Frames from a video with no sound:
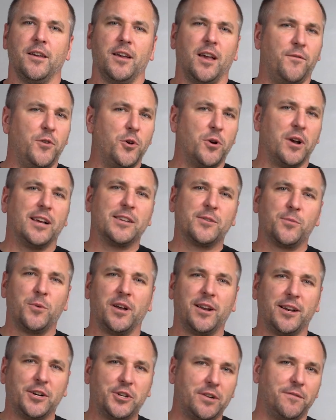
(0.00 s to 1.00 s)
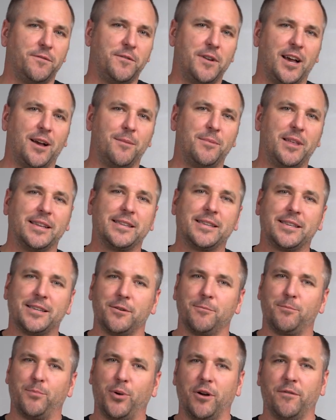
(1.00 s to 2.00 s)
If you guys want a shift knob that's
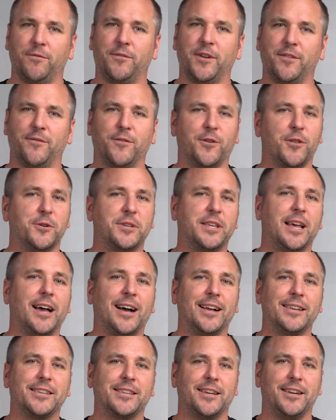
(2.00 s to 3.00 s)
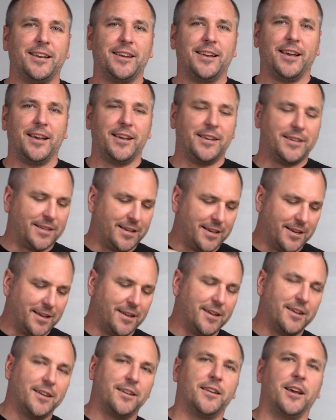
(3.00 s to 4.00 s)
perfect for those hot sunny days,
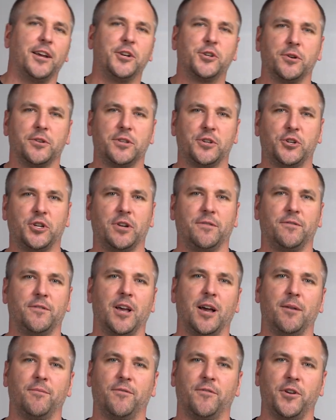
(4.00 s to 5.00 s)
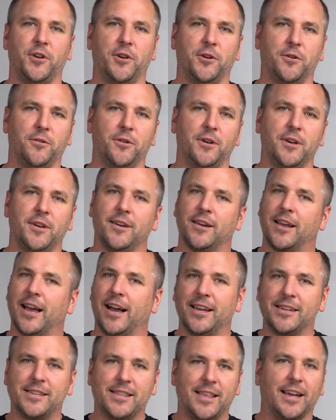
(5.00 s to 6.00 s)
Nitro's a shift knob for you.
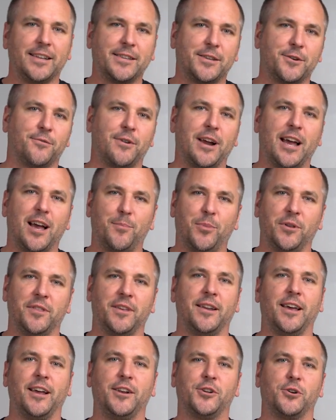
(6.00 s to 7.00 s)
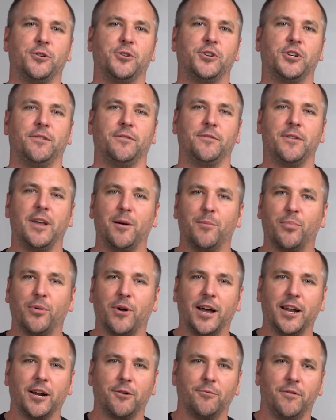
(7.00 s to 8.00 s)
Guys, that's a wrap on the Nitro shift knob
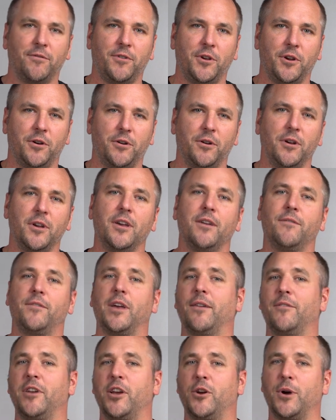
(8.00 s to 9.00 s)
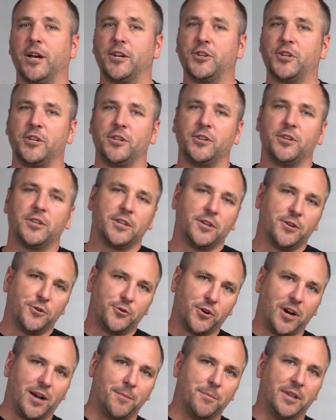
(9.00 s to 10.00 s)
product review. If you have any questions,
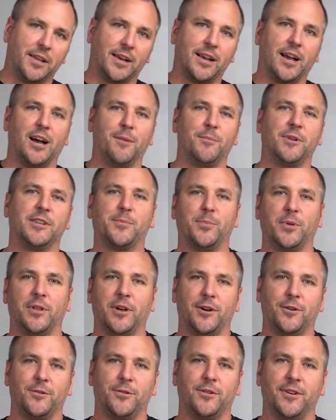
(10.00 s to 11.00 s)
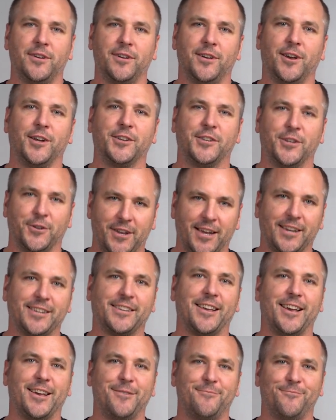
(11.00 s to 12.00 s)
drop them in the comments below. Until next
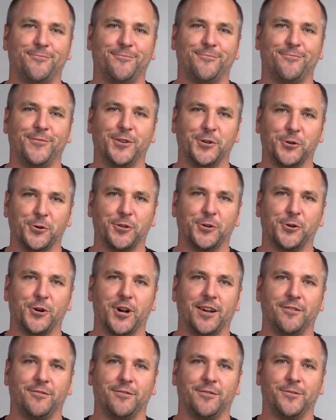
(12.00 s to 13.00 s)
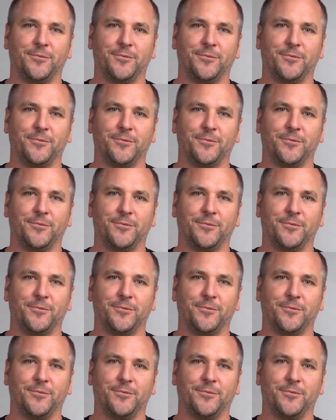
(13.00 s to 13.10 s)
time, enjoy the drive.